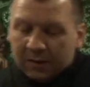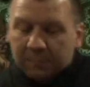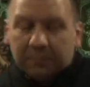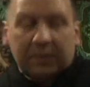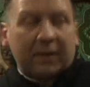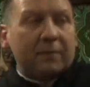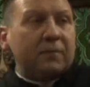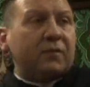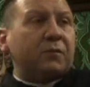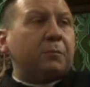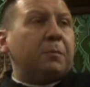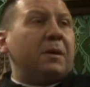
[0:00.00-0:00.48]

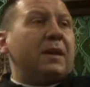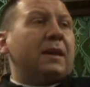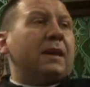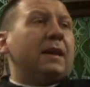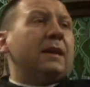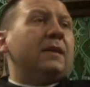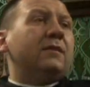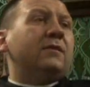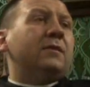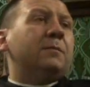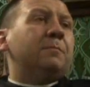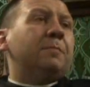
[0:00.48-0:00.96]
But I'm
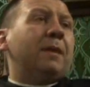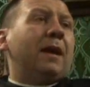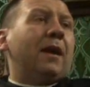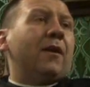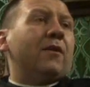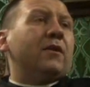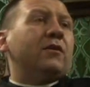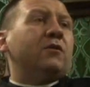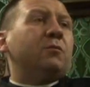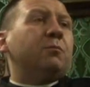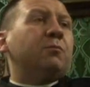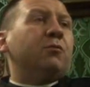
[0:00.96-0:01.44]
speaking as the
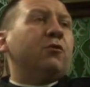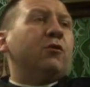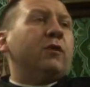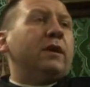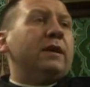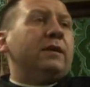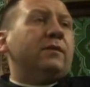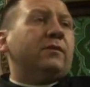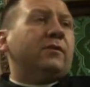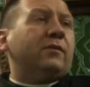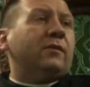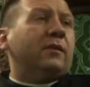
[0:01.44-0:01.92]
parish
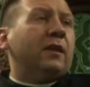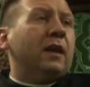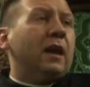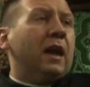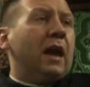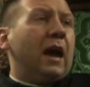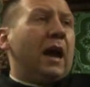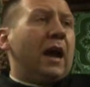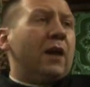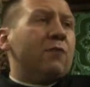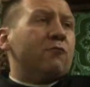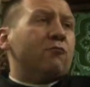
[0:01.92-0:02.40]
priest
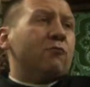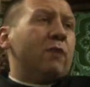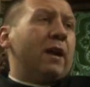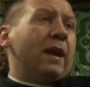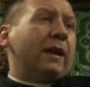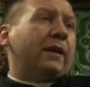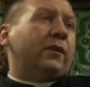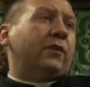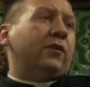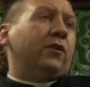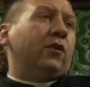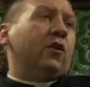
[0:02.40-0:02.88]
and
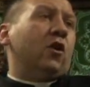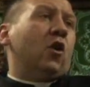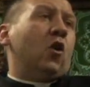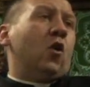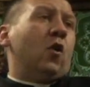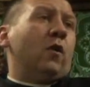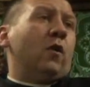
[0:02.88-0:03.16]
rector